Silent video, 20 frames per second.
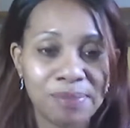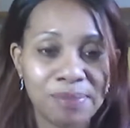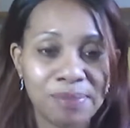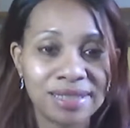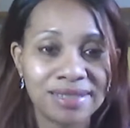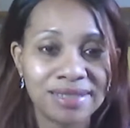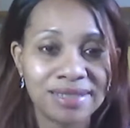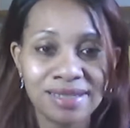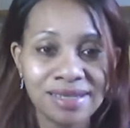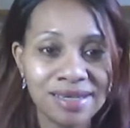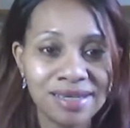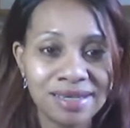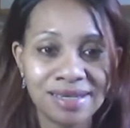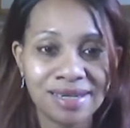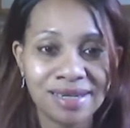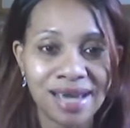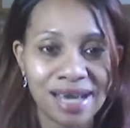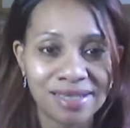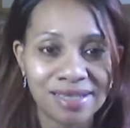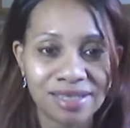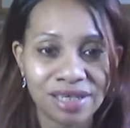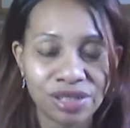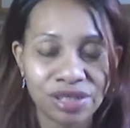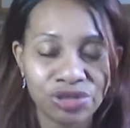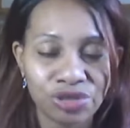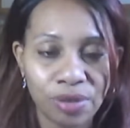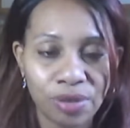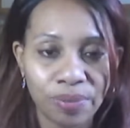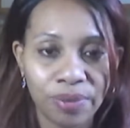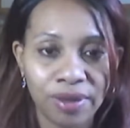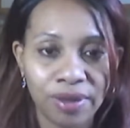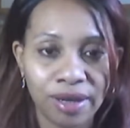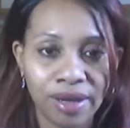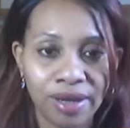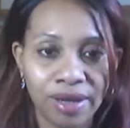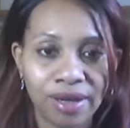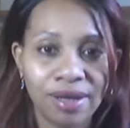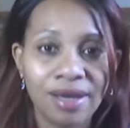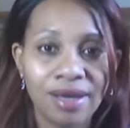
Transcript: be seen as an entrepreneur.